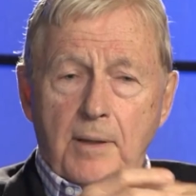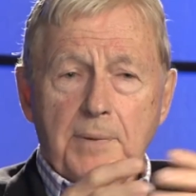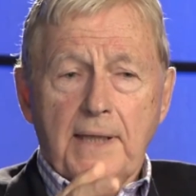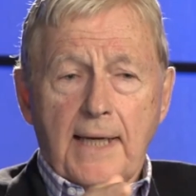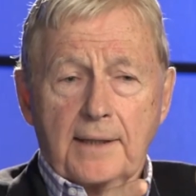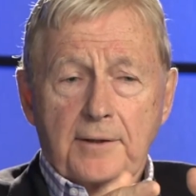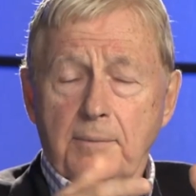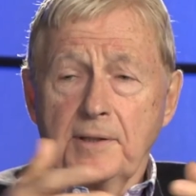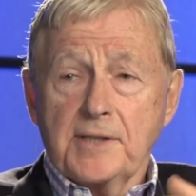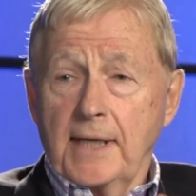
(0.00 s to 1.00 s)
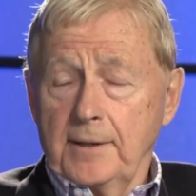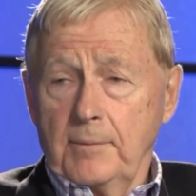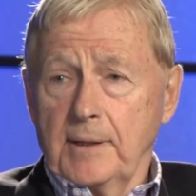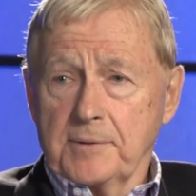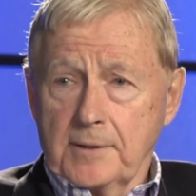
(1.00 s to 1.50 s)
Well, big actor, but
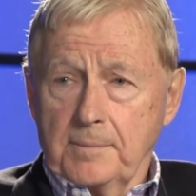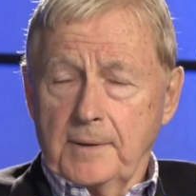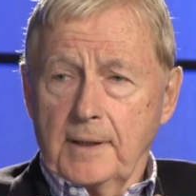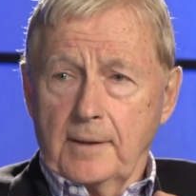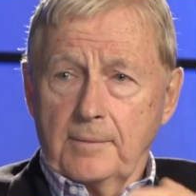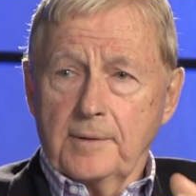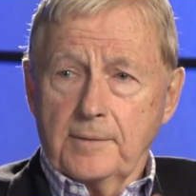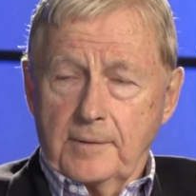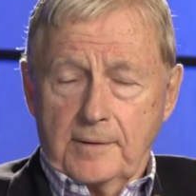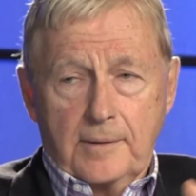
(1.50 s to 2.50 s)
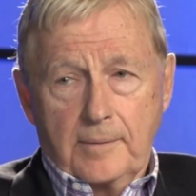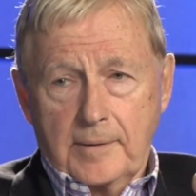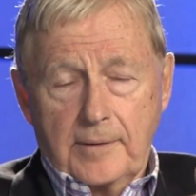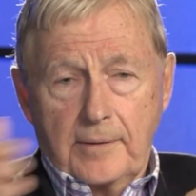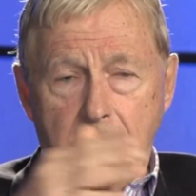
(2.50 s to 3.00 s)
Sandy Webster,
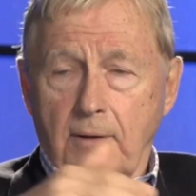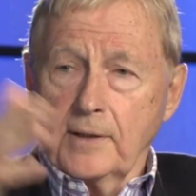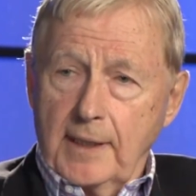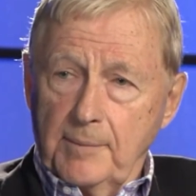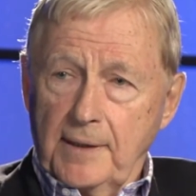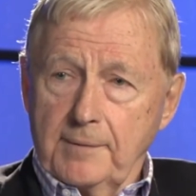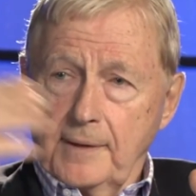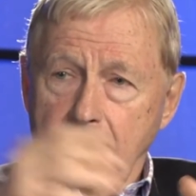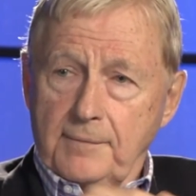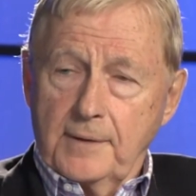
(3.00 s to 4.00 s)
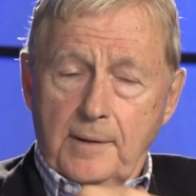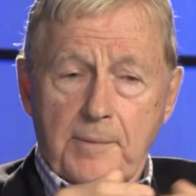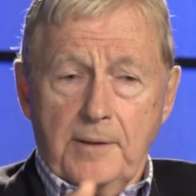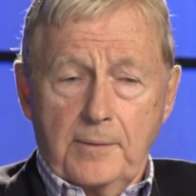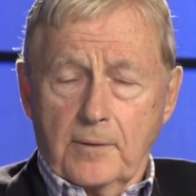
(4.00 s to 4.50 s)
they all came out after. I
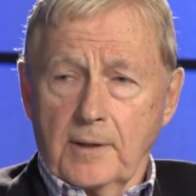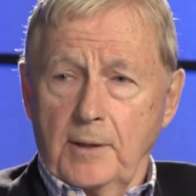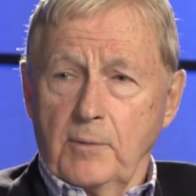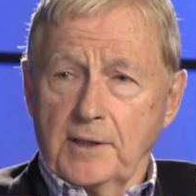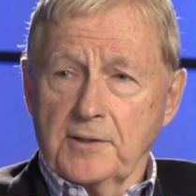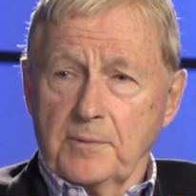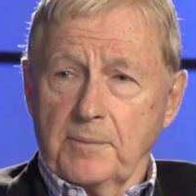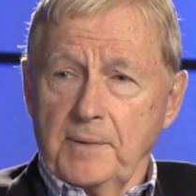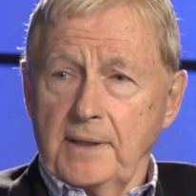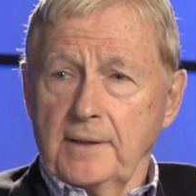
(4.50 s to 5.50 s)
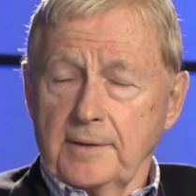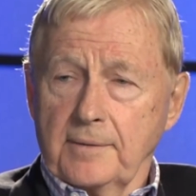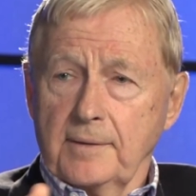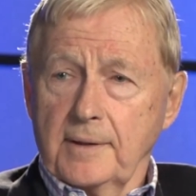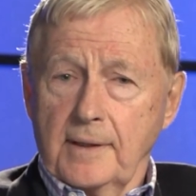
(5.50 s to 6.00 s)
mean, the early ones would be
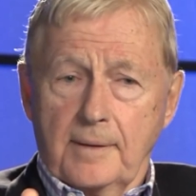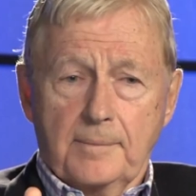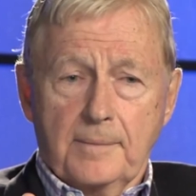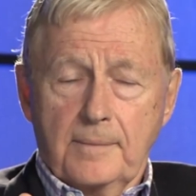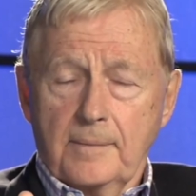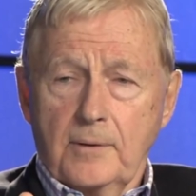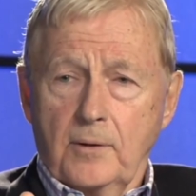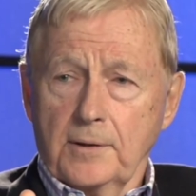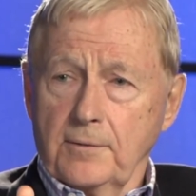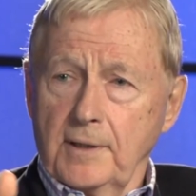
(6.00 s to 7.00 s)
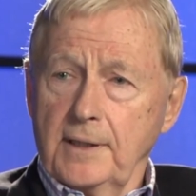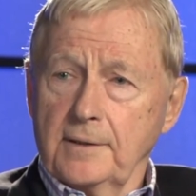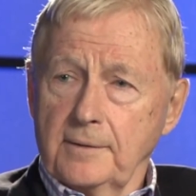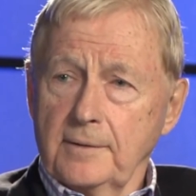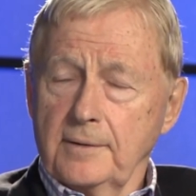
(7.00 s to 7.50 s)
Lorne
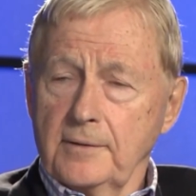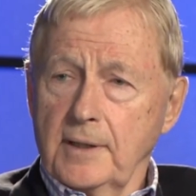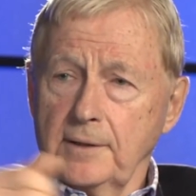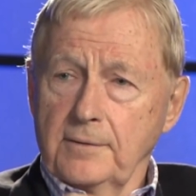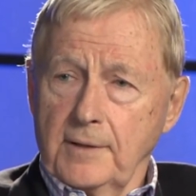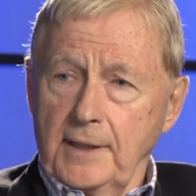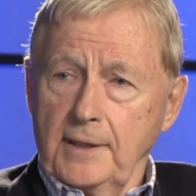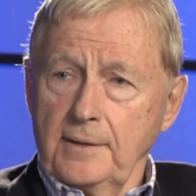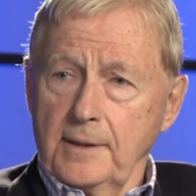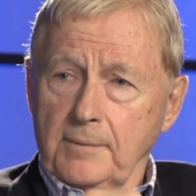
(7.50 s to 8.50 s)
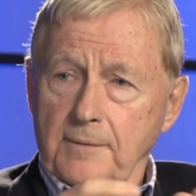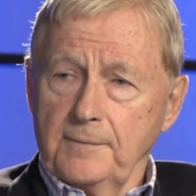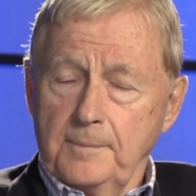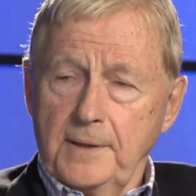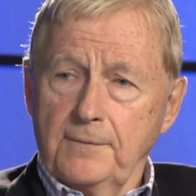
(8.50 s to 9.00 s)
Greene and John Draney. They were
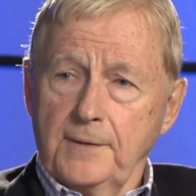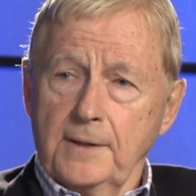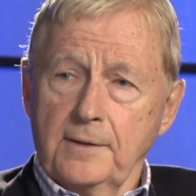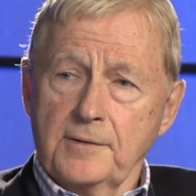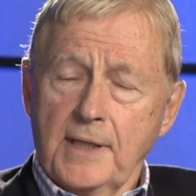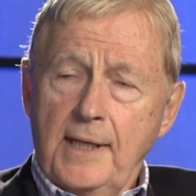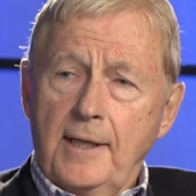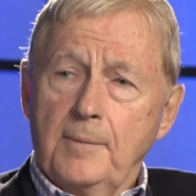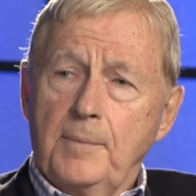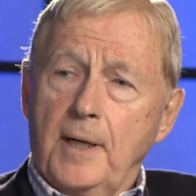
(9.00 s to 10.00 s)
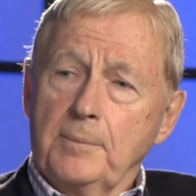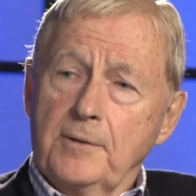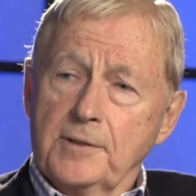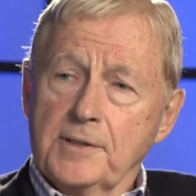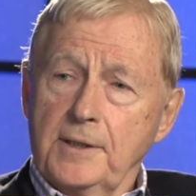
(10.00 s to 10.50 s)
big figures. Bob
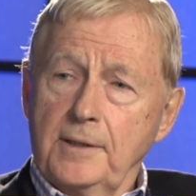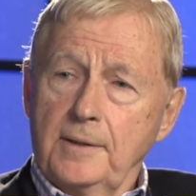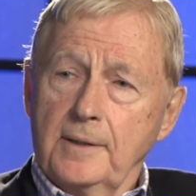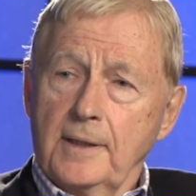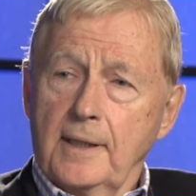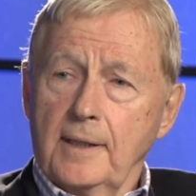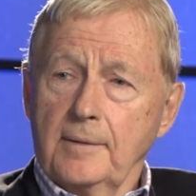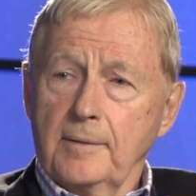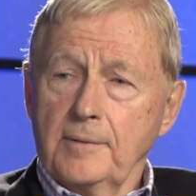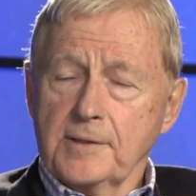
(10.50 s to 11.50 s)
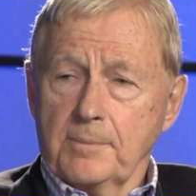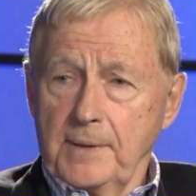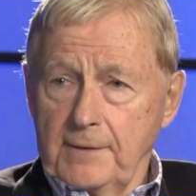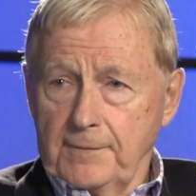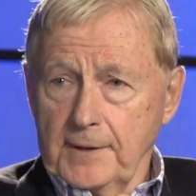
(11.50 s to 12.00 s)
Christie was a
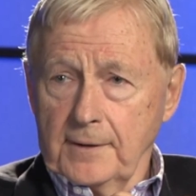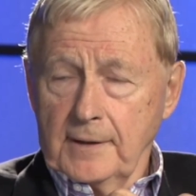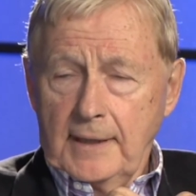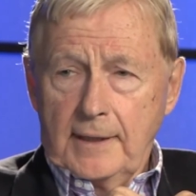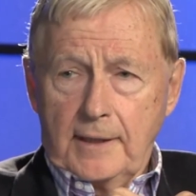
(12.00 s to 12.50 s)
big figure.